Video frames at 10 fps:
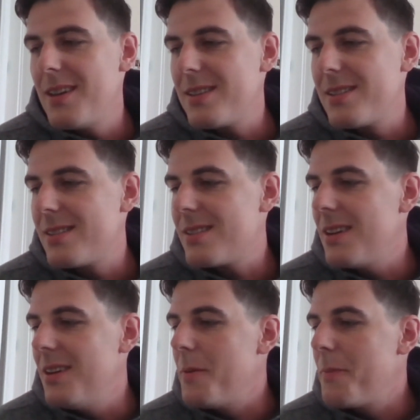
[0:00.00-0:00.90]
this
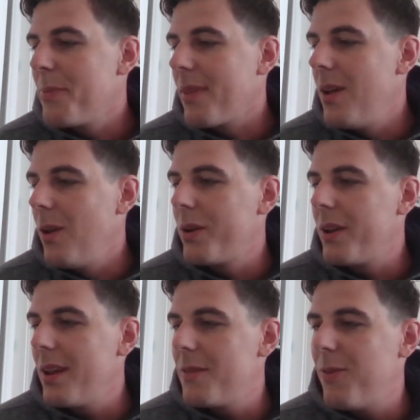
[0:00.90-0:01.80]

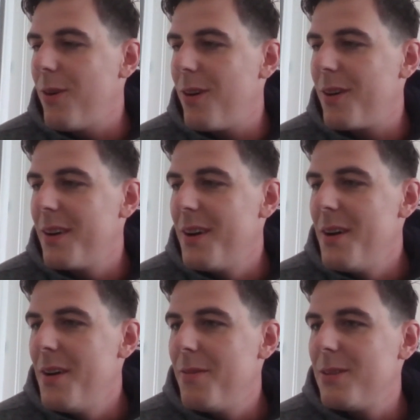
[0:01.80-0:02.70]
looking for
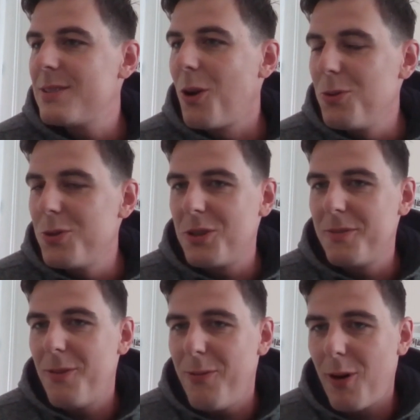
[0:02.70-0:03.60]

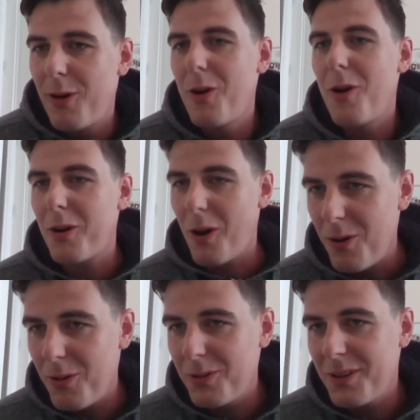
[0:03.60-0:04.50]
solution for your
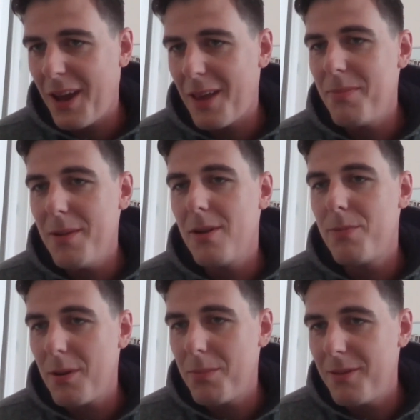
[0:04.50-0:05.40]
own can be a
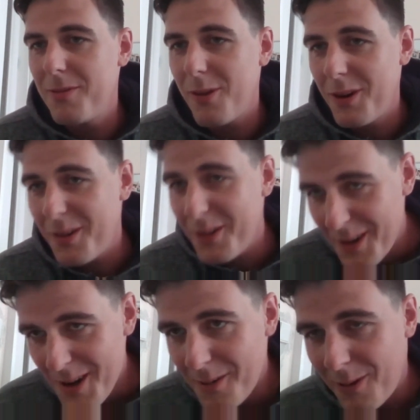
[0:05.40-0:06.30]
problem for your
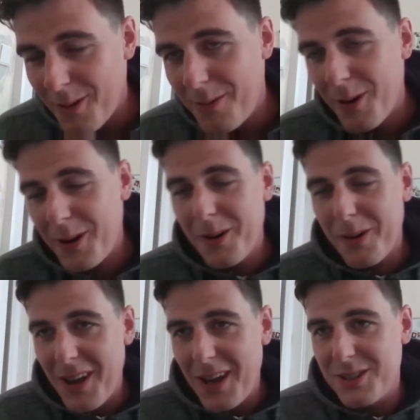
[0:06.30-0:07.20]

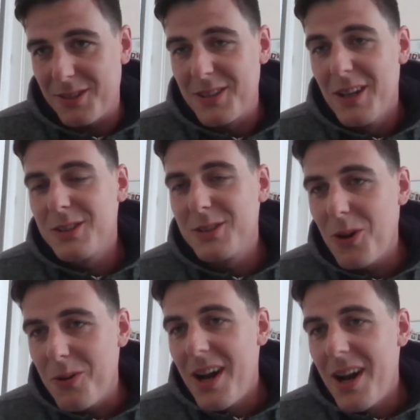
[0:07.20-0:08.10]
relations.
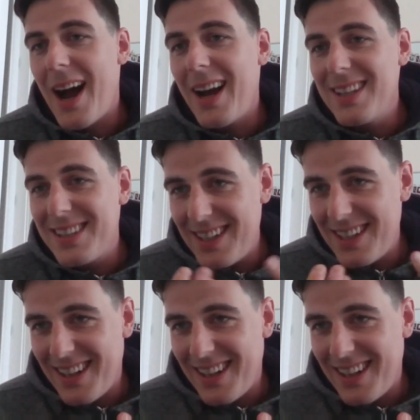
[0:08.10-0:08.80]
So I